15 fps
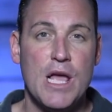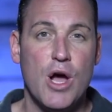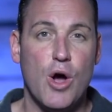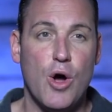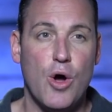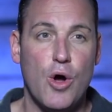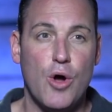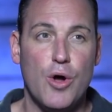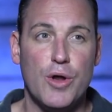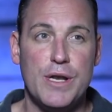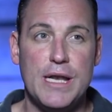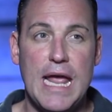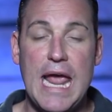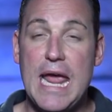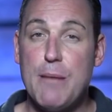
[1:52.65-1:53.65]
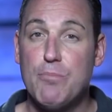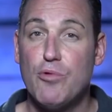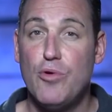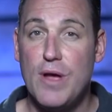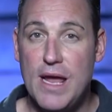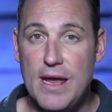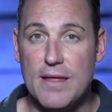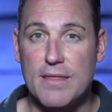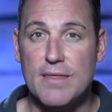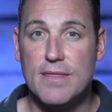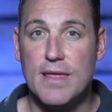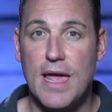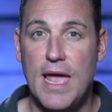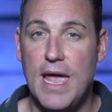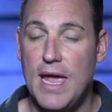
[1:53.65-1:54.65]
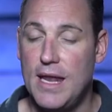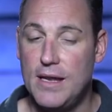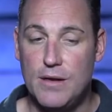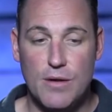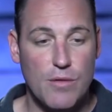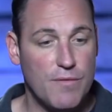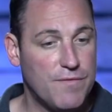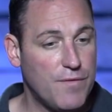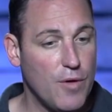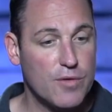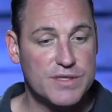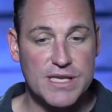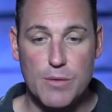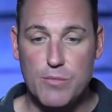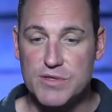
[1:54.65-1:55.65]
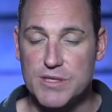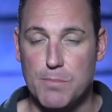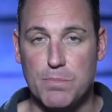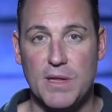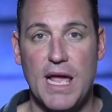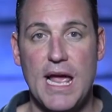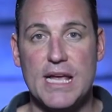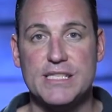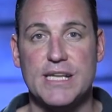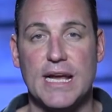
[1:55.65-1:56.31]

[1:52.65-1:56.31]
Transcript: on April 8th, and folks, it was a blast.